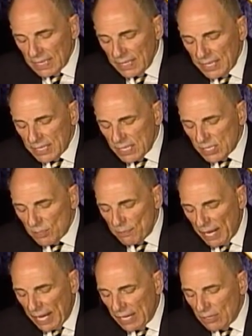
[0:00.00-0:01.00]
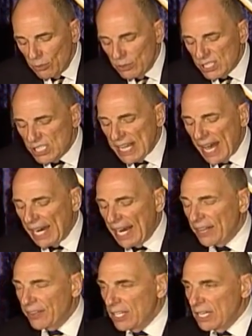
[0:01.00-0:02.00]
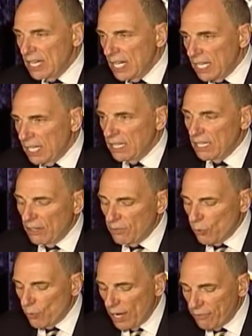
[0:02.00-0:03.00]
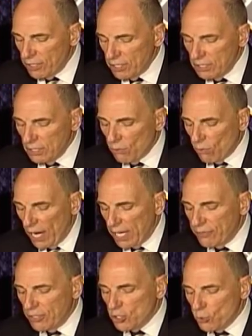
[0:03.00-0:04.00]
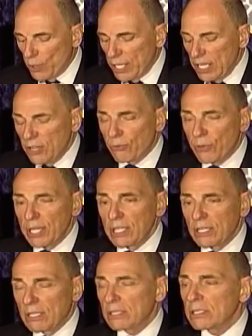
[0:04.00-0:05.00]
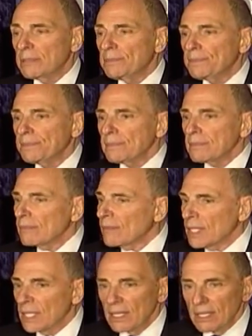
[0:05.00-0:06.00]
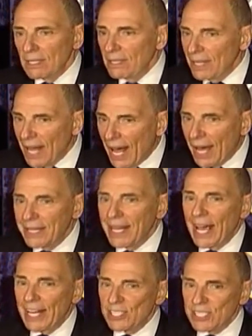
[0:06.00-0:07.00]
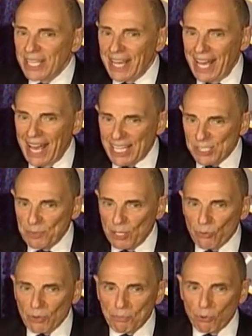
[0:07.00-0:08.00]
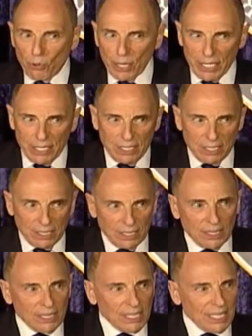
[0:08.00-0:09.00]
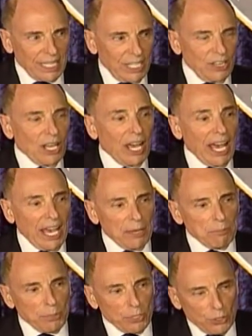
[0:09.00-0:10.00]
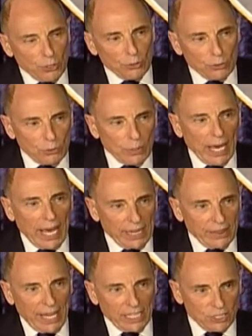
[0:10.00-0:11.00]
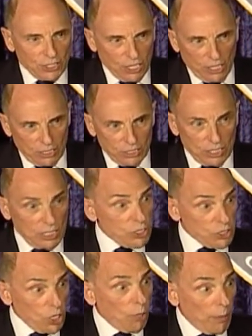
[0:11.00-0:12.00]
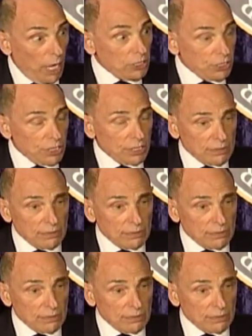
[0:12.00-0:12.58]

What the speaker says: This is a man who sat at the knee of the Reverend Wright for 23 years, not as has been reported in a pew at that church so much,